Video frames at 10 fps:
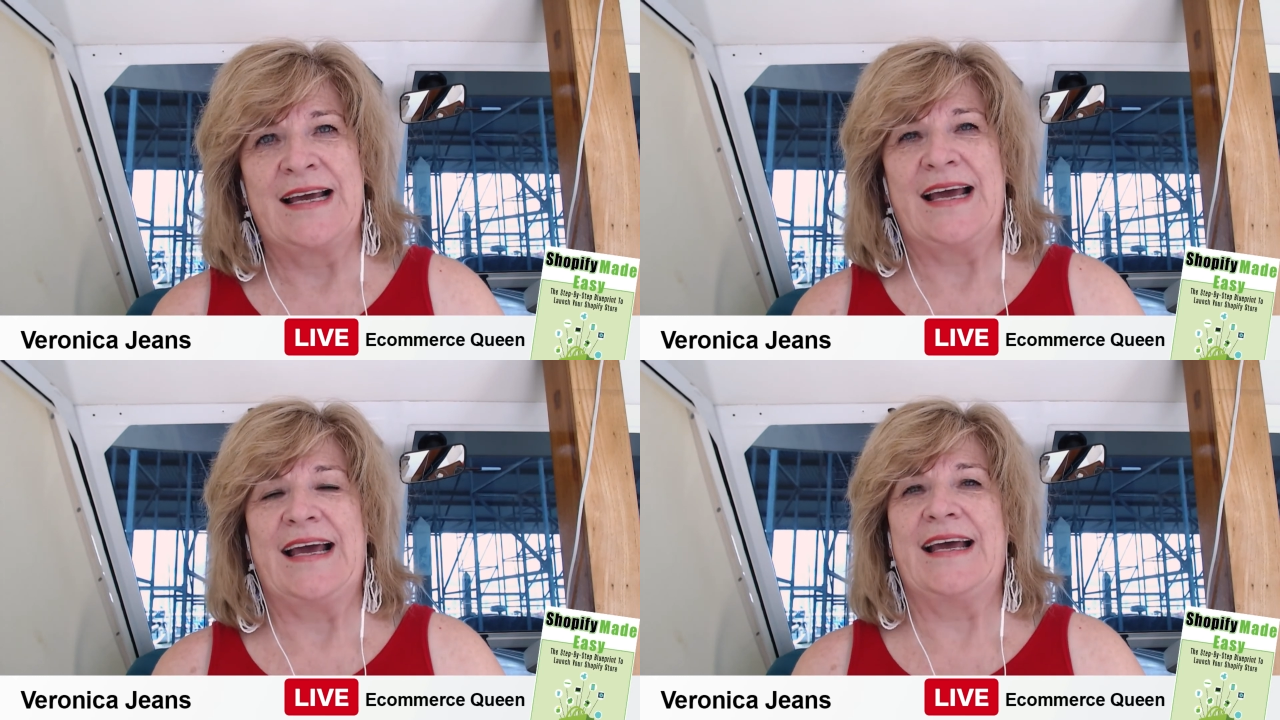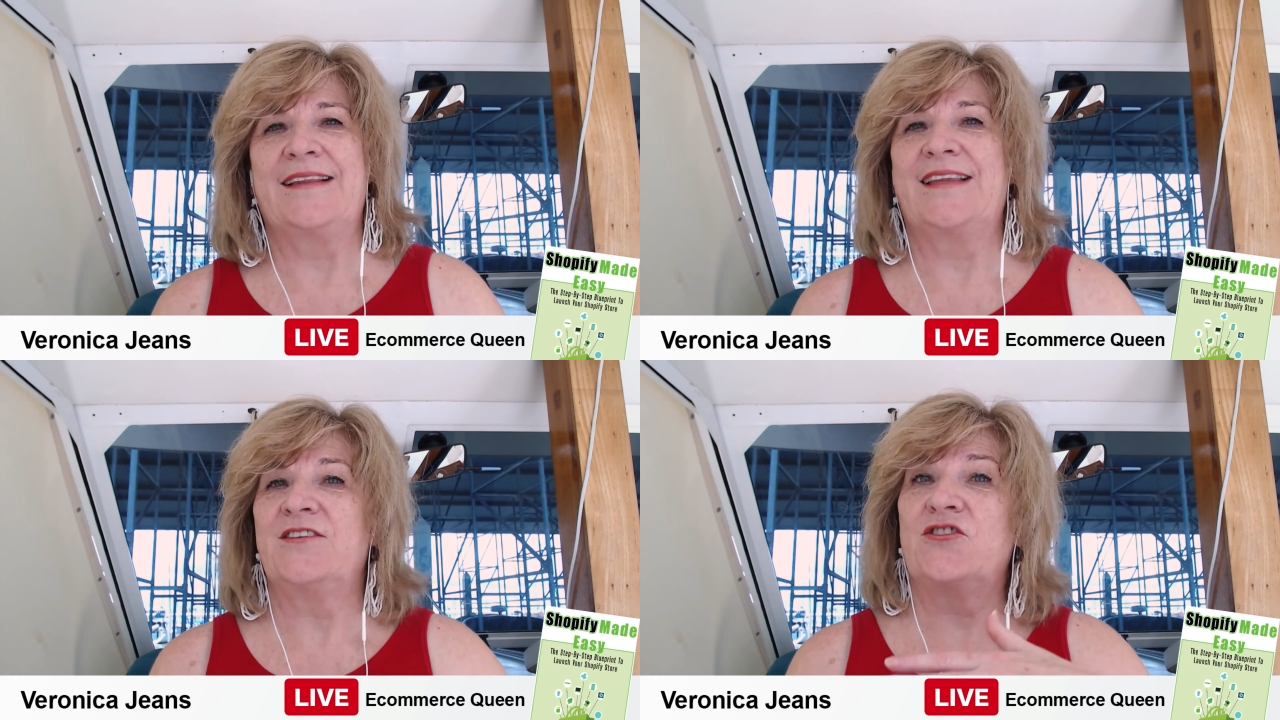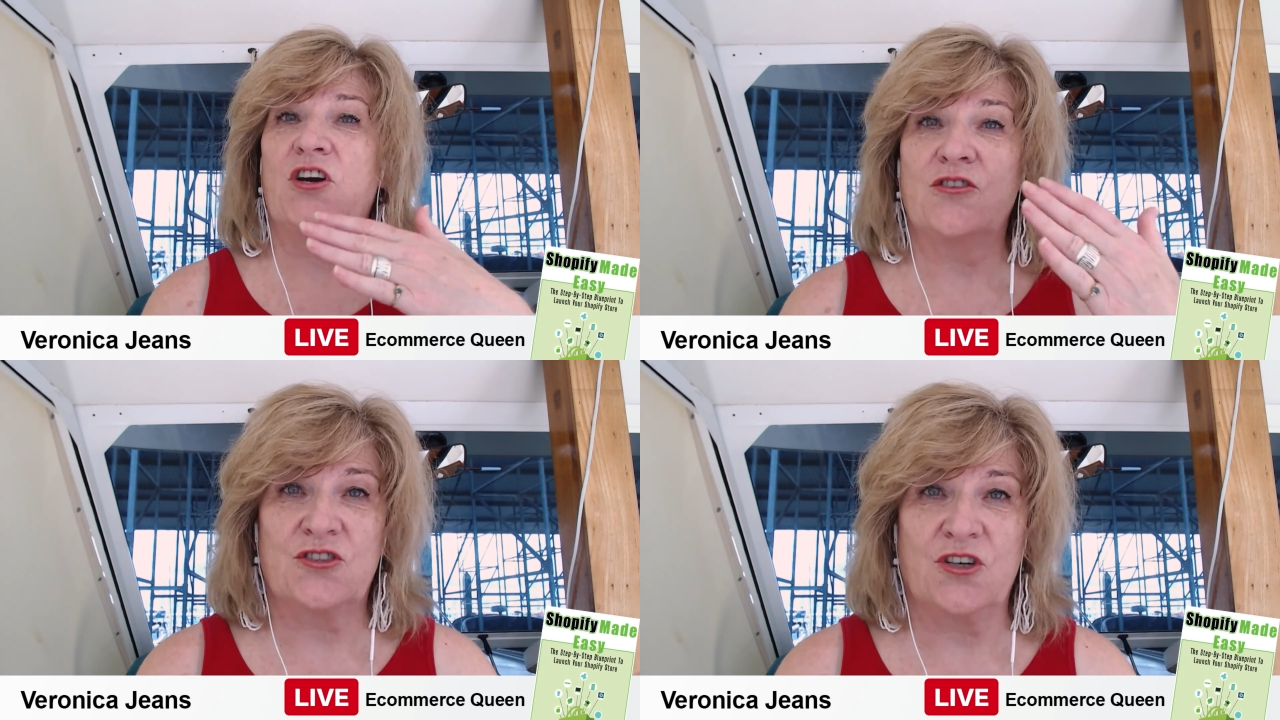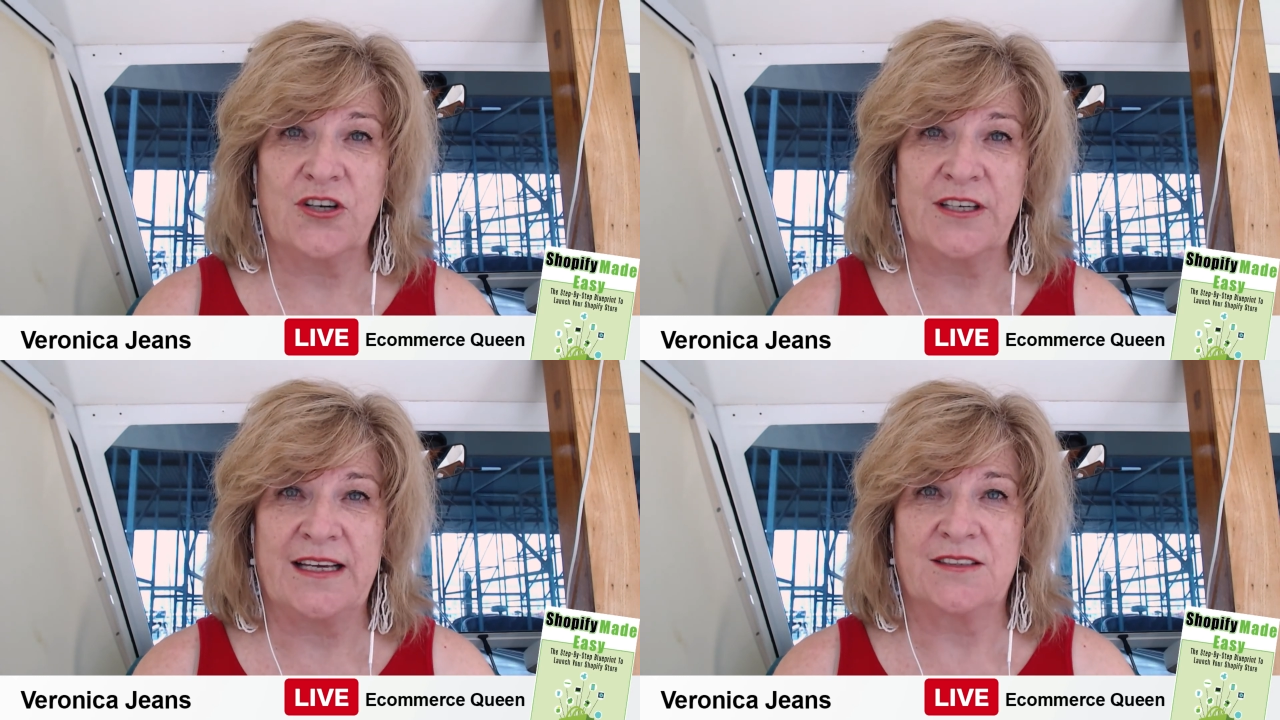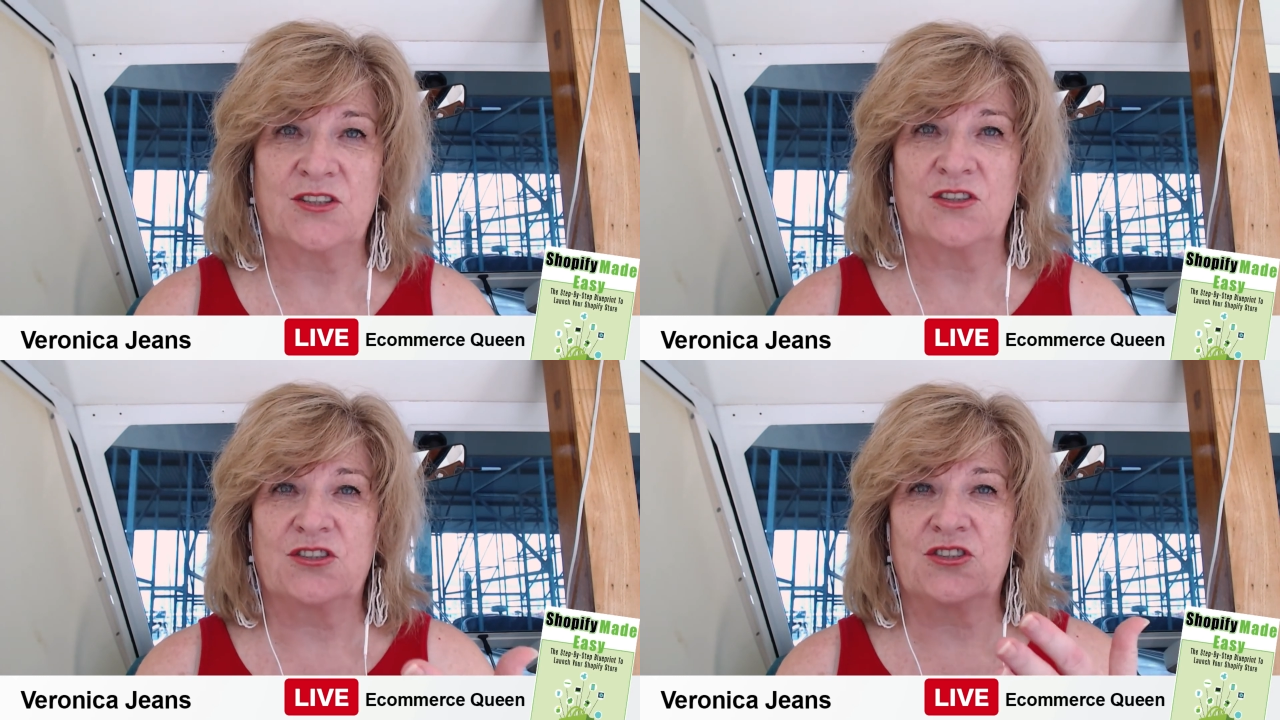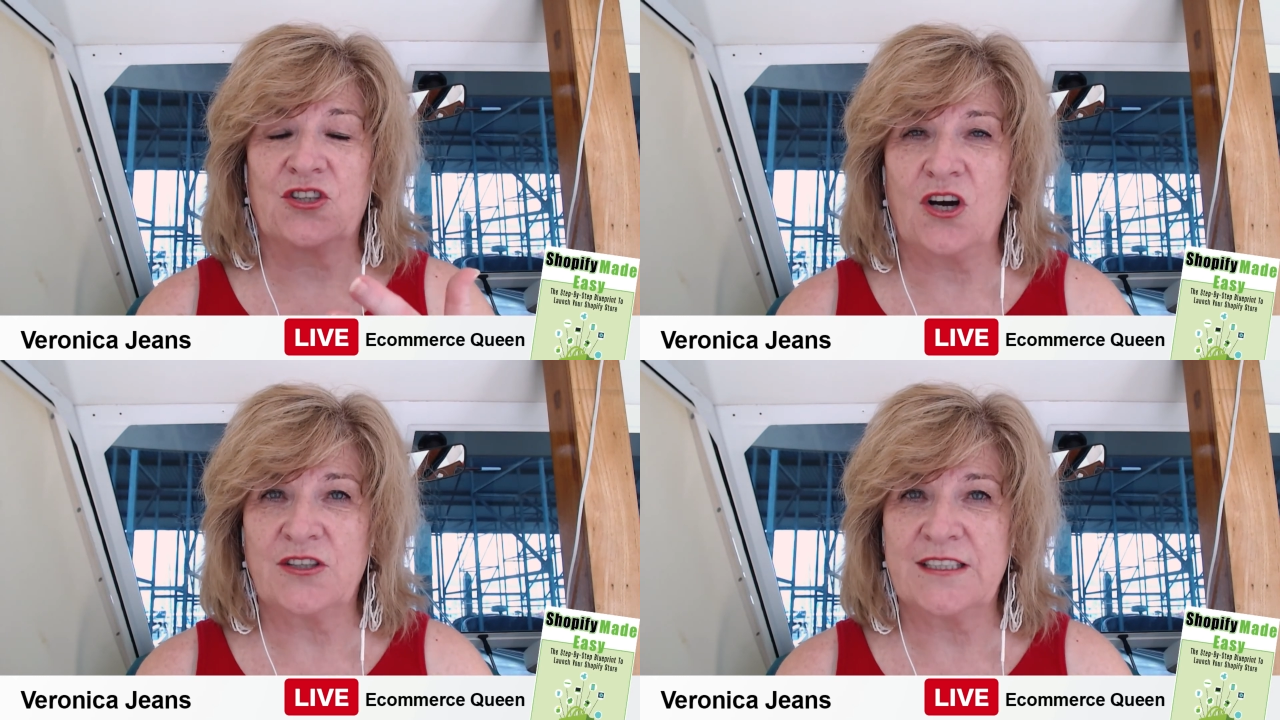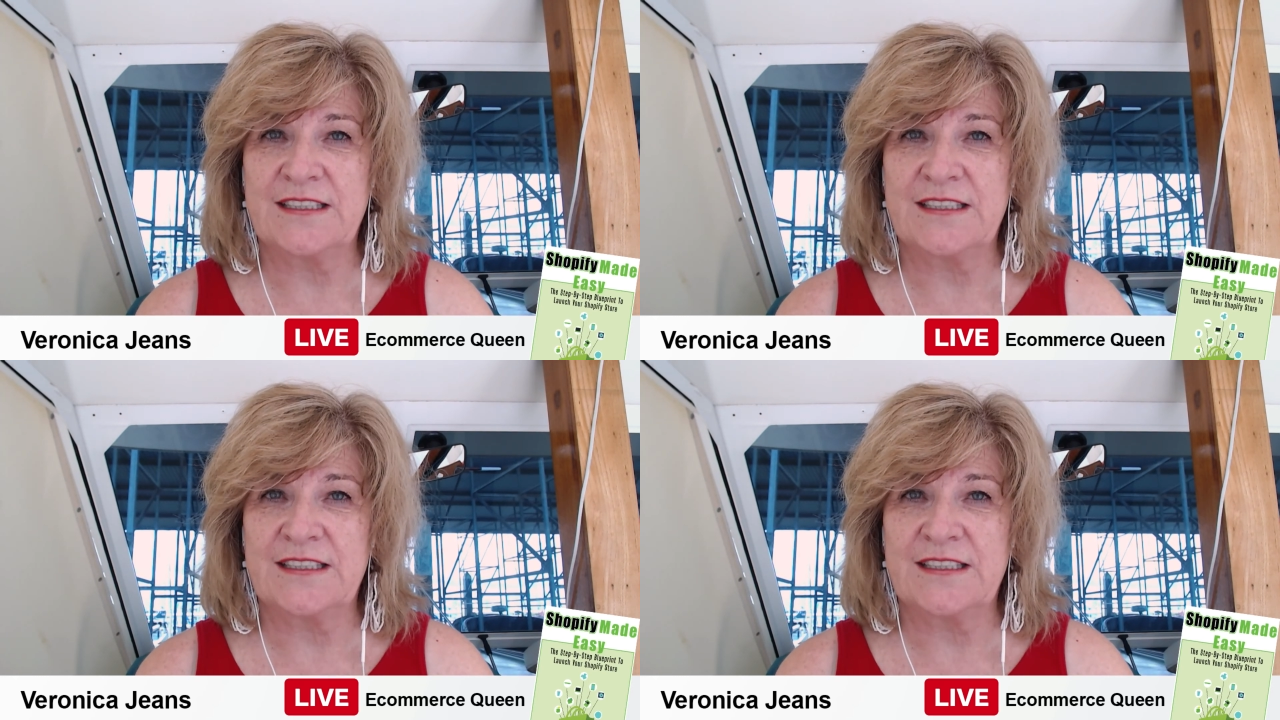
And then you don't start again. So start it